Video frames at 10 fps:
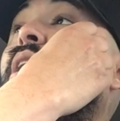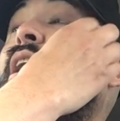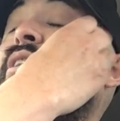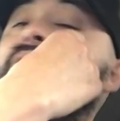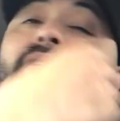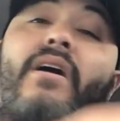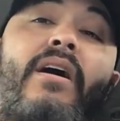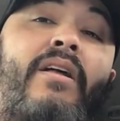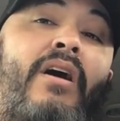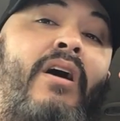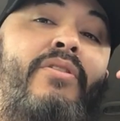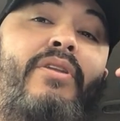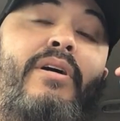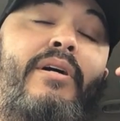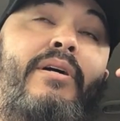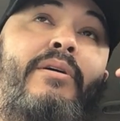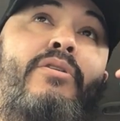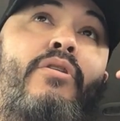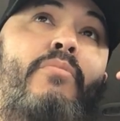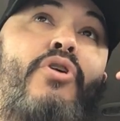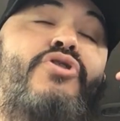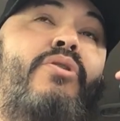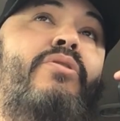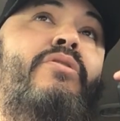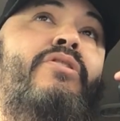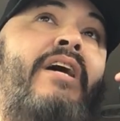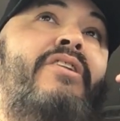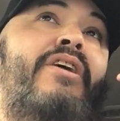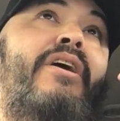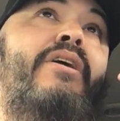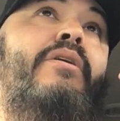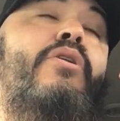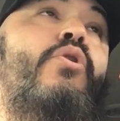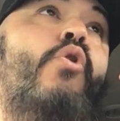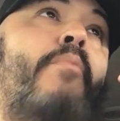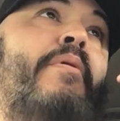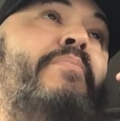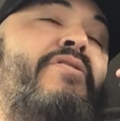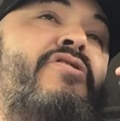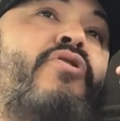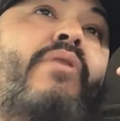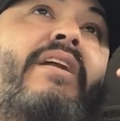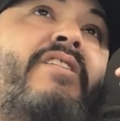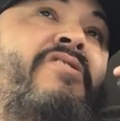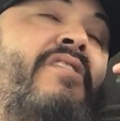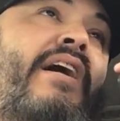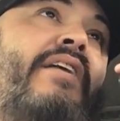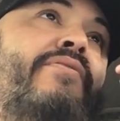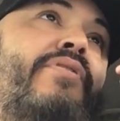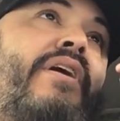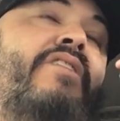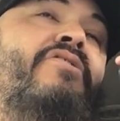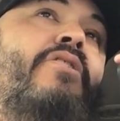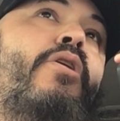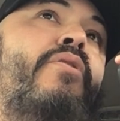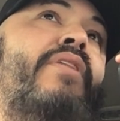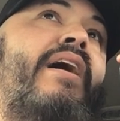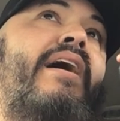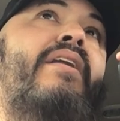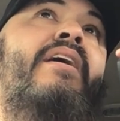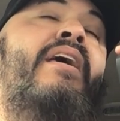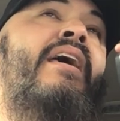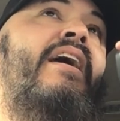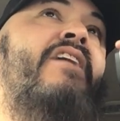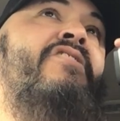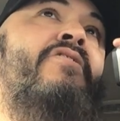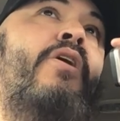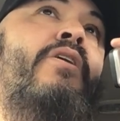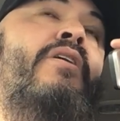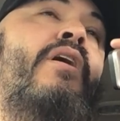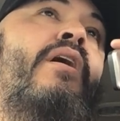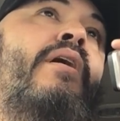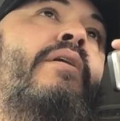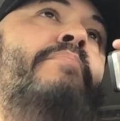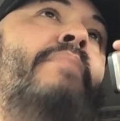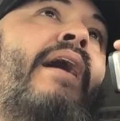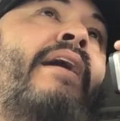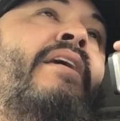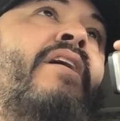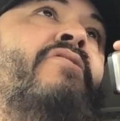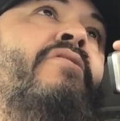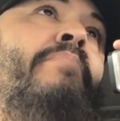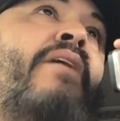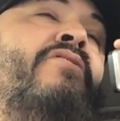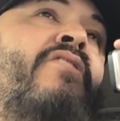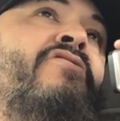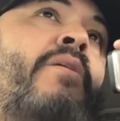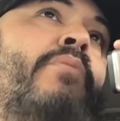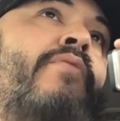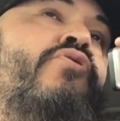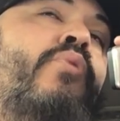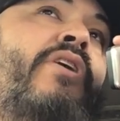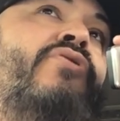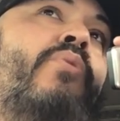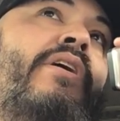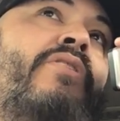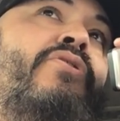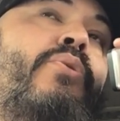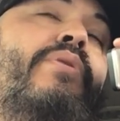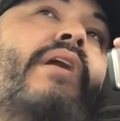on the commercial lending, corporate business credit side of things and all that, it started, I guess, about the summer of 2022 and